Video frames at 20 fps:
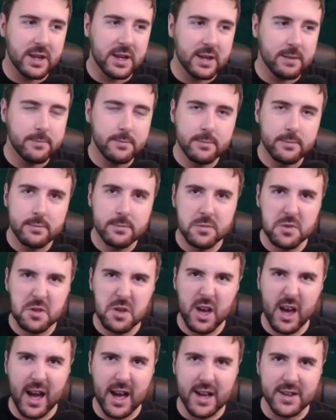team
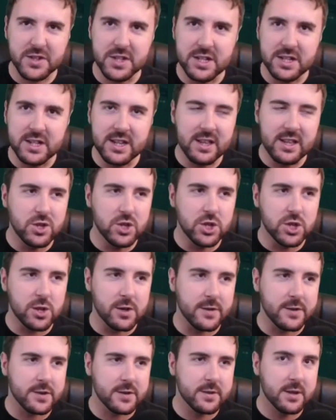has
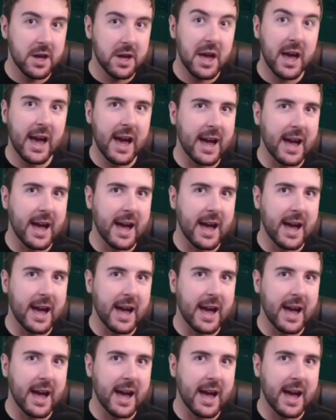ninjas